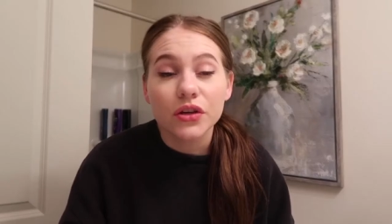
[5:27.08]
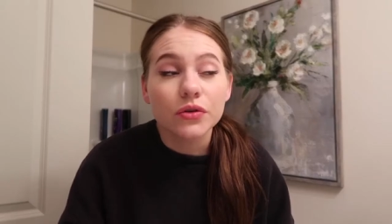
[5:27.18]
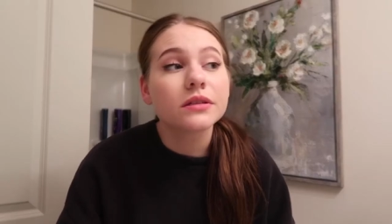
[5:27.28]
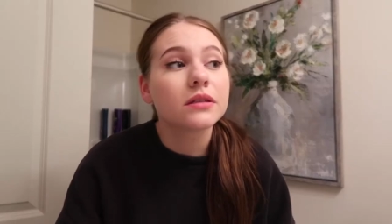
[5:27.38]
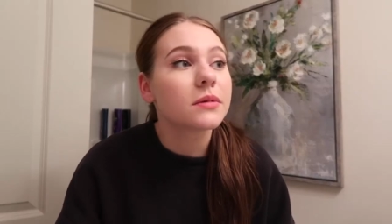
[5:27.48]

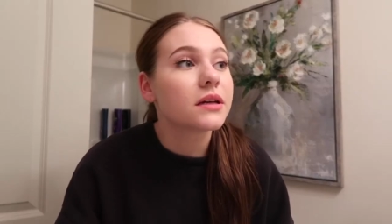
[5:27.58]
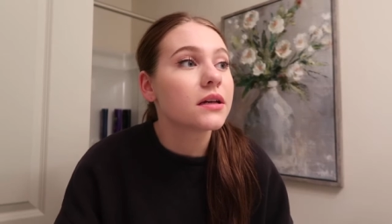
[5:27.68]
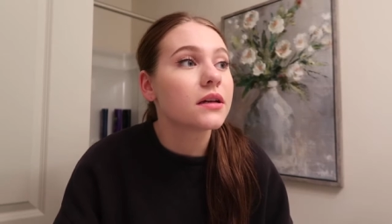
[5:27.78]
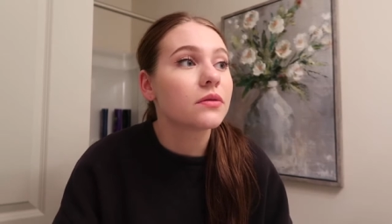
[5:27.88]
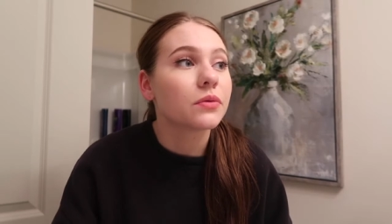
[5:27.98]
used to
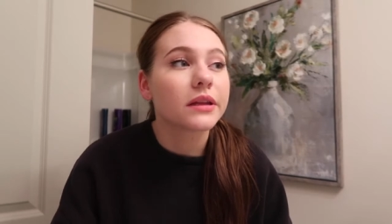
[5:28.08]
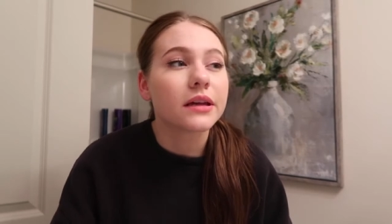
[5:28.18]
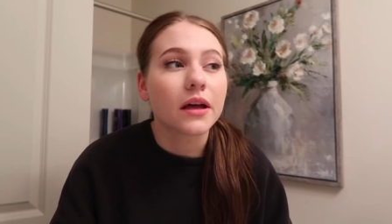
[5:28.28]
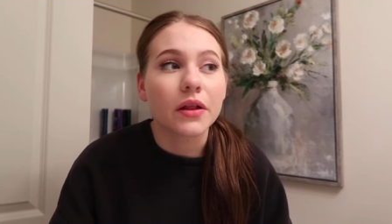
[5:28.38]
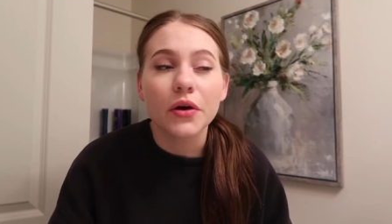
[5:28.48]
be
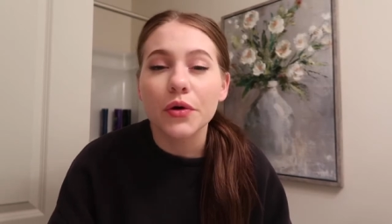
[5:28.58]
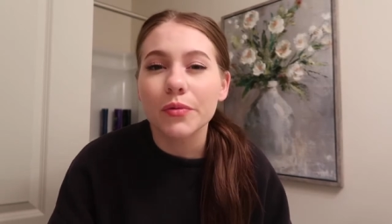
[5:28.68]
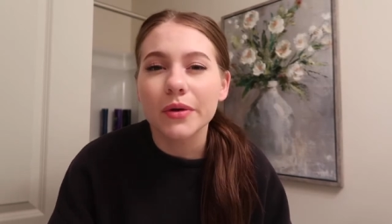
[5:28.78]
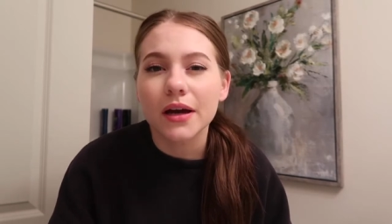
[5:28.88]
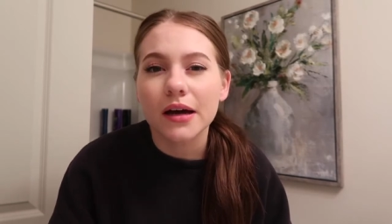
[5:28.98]
really
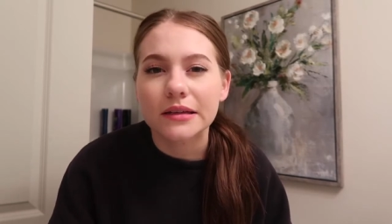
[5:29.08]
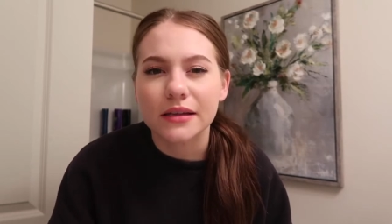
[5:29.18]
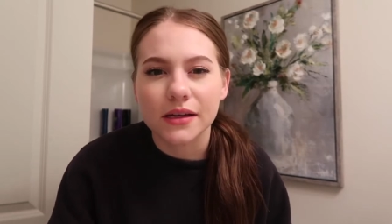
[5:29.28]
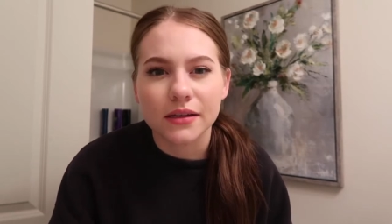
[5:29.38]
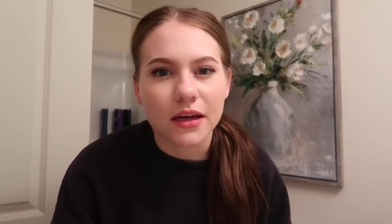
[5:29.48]
yellow because
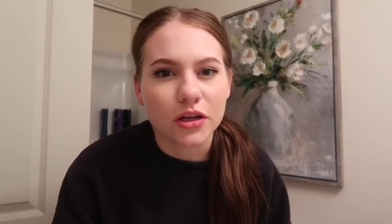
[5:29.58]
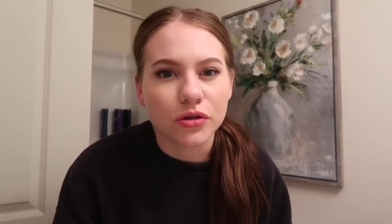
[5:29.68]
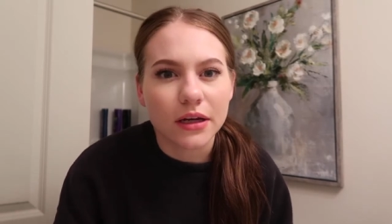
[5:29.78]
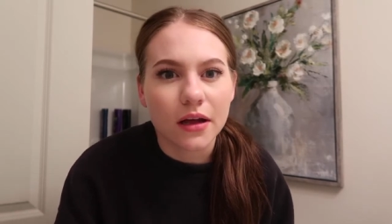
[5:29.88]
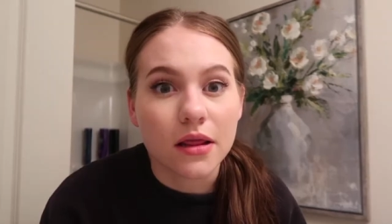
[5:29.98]
I like
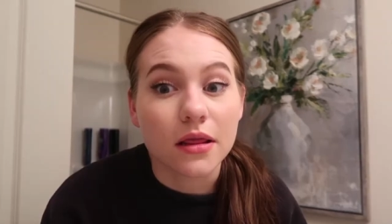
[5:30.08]
drink a